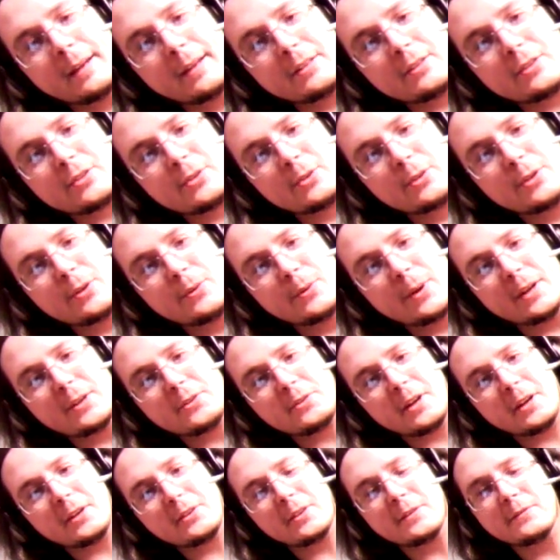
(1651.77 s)
and so you
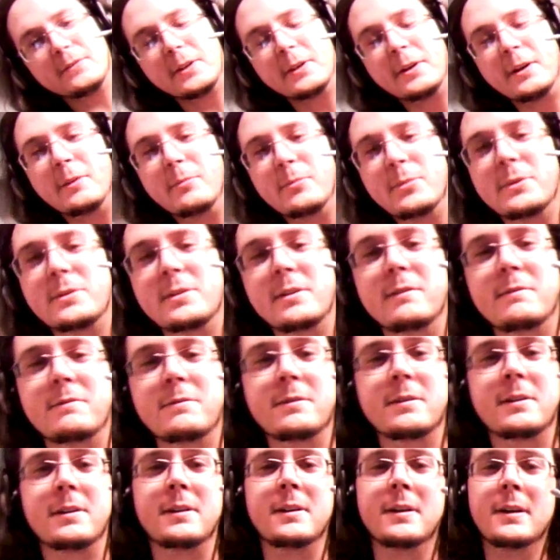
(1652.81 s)
actually, actually have to compensate
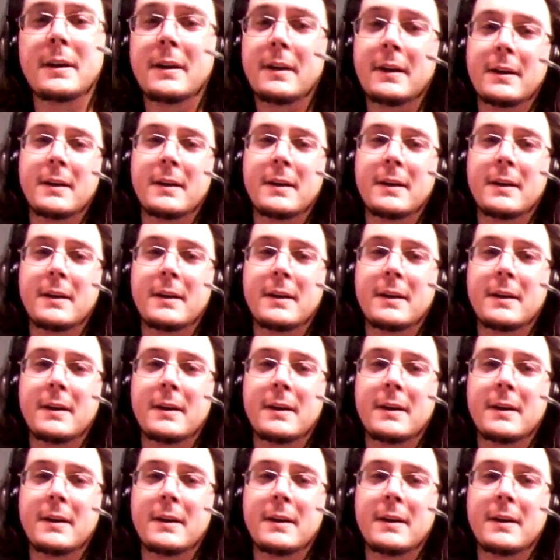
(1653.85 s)
for that.